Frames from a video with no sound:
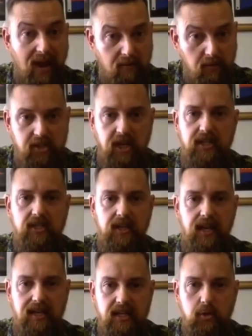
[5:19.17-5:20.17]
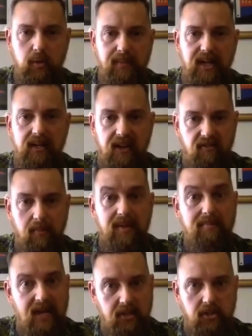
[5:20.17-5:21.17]
changing indiscriminate
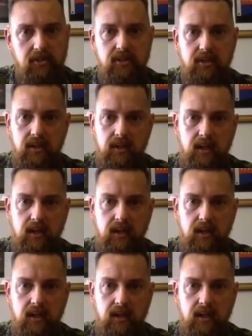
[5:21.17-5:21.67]
government measures